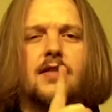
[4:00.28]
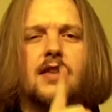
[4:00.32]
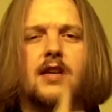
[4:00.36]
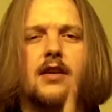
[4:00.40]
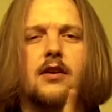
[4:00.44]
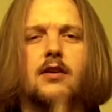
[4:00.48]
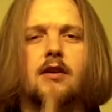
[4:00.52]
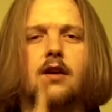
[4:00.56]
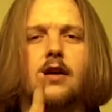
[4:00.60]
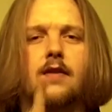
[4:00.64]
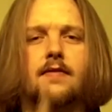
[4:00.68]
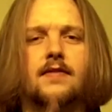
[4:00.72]
I
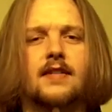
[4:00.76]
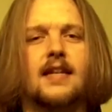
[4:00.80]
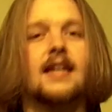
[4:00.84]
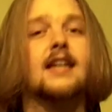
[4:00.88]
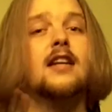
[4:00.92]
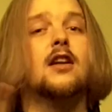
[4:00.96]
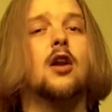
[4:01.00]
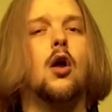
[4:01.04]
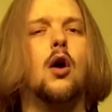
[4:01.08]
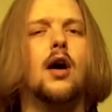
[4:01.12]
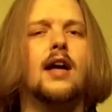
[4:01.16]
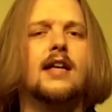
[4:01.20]
think I've
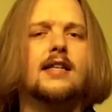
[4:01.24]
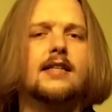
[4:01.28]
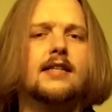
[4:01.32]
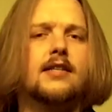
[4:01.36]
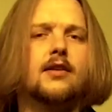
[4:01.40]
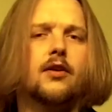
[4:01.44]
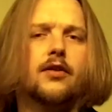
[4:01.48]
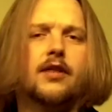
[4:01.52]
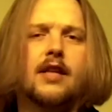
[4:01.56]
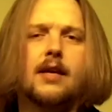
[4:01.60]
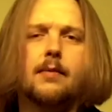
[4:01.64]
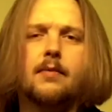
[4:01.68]
seen lines
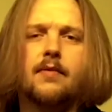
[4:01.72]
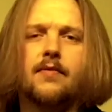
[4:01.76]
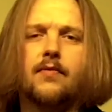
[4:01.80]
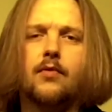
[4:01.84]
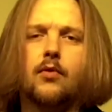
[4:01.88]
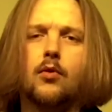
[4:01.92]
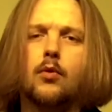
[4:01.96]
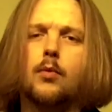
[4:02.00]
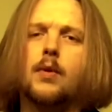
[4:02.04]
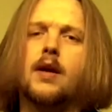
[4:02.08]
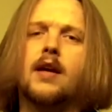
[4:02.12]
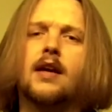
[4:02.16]
on there
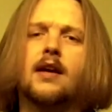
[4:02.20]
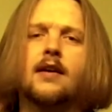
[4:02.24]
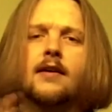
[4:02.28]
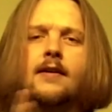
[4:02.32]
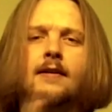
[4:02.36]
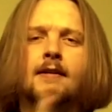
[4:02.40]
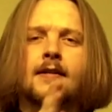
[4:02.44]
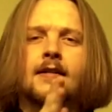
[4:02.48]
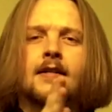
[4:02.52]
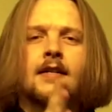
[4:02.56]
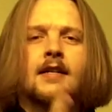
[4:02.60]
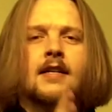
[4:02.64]
before where
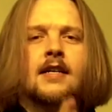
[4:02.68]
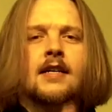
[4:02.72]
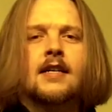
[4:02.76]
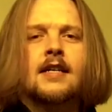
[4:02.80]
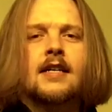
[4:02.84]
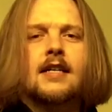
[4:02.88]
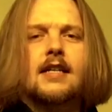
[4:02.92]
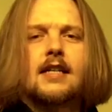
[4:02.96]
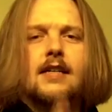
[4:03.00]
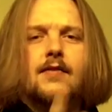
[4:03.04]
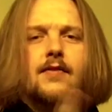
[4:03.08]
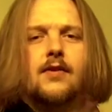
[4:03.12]

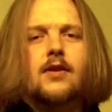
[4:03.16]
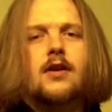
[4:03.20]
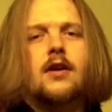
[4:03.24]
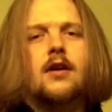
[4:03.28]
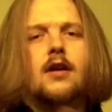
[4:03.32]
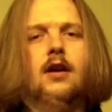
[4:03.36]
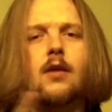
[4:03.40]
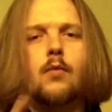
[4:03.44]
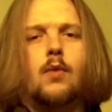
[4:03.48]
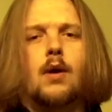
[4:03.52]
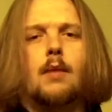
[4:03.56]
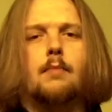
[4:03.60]
if you
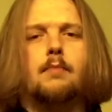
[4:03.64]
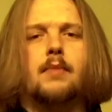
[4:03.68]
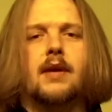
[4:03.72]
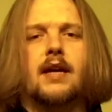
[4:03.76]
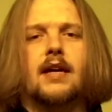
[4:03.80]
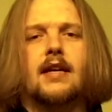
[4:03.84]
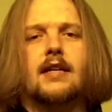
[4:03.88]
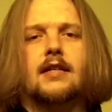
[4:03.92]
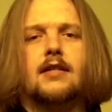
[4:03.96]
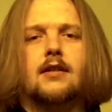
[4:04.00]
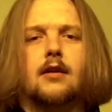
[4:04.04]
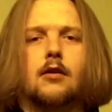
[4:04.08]
don't like one
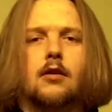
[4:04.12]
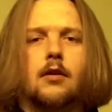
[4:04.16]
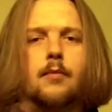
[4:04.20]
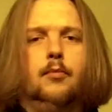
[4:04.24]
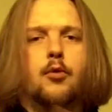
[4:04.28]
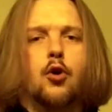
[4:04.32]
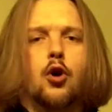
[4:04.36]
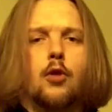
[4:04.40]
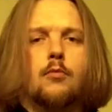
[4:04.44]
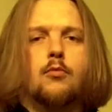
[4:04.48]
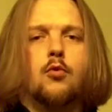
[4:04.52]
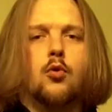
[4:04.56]
bit, so I'm going to
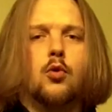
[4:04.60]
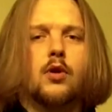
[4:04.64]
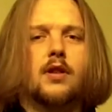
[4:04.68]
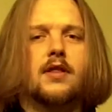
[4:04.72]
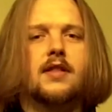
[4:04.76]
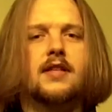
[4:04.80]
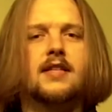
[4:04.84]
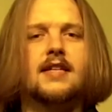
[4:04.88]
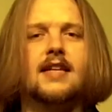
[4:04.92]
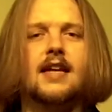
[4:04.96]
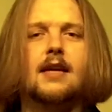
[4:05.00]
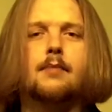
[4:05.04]
put them all in
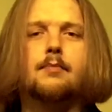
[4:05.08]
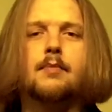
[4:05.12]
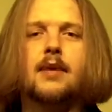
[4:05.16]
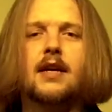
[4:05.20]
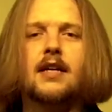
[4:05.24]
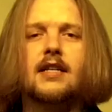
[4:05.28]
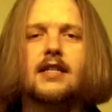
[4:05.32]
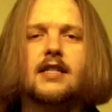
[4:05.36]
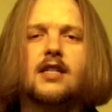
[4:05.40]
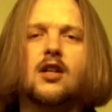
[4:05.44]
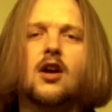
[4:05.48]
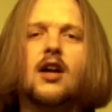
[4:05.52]
the same
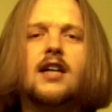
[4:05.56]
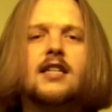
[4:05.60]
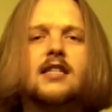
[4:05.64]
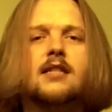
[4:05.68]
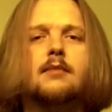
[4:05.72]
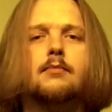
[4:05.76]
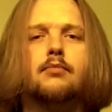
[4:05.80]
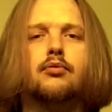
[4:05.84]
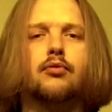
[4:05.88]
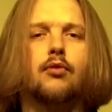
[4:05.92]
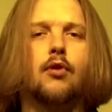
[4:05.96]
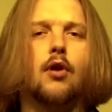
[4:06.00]
bits, nice
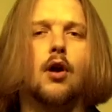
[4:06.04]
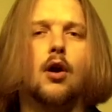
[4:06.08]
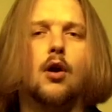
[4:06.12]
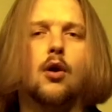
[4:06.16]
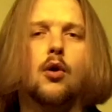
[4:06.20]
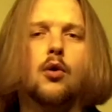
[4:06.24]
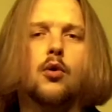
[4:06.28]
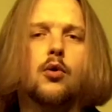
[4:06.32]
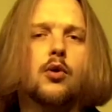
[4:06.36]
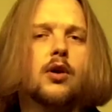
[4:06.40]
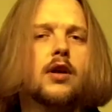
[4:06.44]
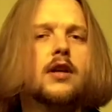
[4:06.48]
and
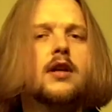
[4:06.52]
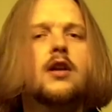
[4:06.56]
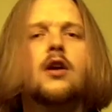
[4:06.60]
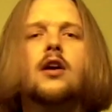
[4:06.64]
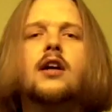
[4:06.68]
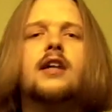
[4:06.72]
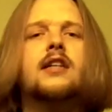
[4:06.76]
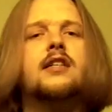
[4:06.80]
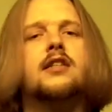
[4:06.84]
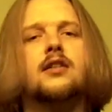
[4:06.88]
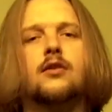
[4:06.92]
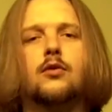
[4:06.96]
pro,
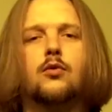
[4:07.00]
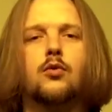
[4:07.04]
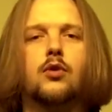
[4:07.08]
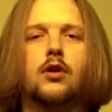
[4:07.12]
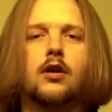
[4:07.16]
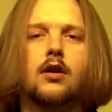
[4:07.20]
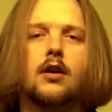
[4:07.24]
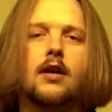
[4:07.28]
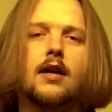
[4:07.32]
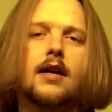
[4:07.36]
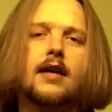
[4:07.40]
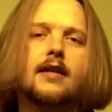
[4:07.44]
nice and
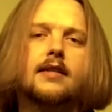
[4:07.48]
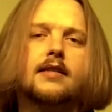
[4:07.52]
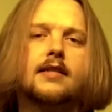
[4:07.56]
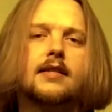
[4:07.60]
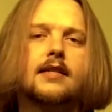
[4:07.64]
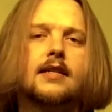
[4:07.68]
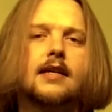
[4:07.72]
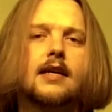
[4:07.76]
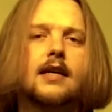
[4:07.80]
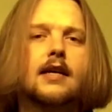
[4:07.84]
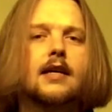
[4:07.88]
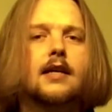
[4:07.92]

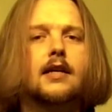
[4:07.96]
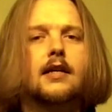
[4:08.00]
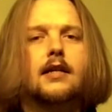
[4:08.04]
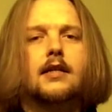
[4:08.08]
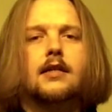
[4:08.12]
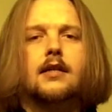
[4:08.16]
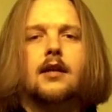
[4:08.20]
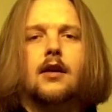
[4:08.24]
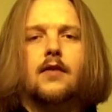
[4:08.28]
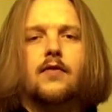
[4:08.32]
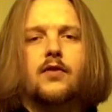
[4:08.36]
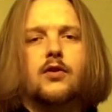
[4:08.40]
organised.
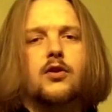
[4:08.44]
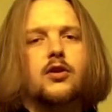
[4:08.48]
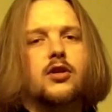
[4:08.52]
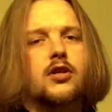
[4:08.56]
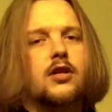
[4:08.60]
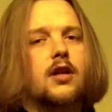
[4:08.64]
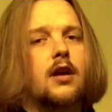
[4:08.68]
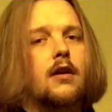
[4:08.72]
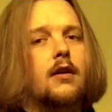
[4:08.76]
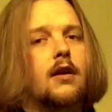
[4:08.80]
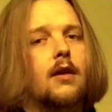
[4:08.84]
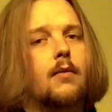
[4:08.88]
So if you
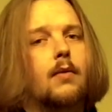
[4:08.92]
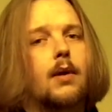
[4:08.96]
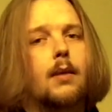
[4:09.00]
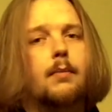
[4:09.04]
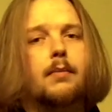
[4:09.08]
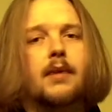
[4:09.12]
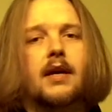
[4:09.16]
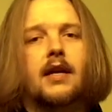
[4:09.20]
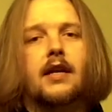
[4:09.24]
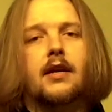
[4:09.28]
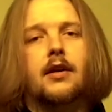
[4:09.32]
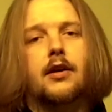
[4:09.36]
just don't like
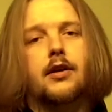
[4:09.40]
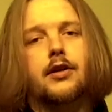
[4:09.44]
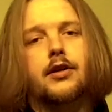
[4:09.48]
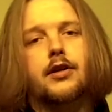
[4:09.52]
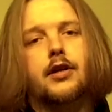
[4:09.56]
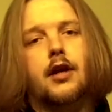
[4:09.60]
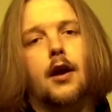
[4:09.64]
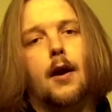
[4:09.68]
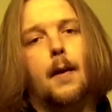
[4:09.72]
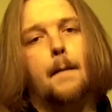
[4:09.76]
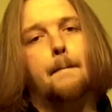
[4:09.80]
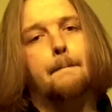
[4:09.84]
one bit, you can
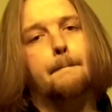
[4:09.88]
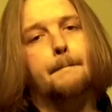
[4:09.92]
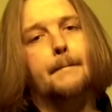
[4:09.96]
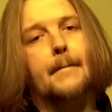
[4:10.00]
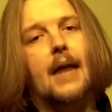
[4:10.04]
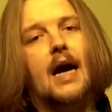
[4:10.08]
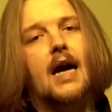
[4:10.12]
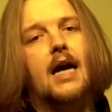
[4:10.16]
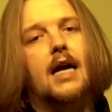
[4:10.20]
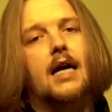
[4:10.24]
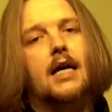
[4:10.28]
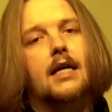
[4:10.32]
just go
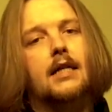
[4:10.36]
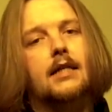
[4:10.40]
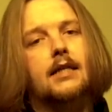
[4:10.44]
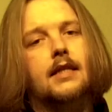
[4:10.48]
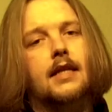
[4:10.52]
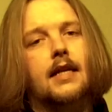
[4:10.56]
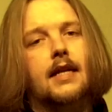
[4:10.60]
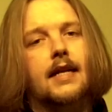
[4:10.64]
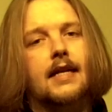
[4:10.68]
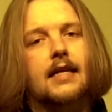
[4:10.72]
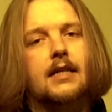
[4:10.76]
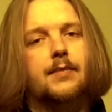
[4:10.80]
to
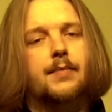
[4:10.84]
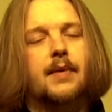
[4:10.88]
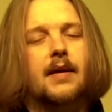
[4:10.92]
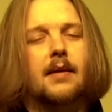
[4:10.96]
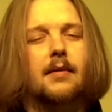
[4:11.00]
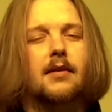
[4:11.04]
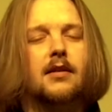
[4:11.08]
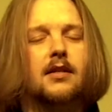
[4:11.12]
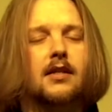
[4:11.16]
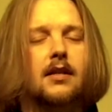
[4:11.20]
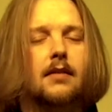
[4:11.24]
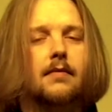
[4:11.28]
the next
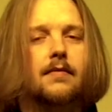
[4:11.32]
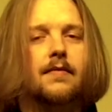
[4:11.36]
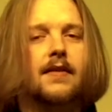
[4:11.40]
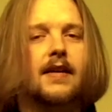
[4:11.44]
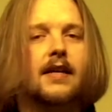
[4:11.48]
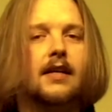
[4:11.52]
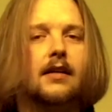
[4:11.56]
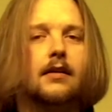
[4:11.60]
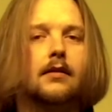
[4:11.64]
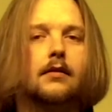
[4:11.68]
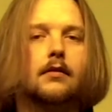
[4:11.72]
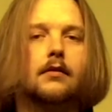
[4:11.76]
bit, because I
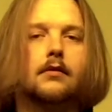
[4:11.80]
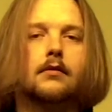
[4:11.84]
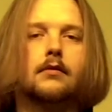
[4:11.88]
think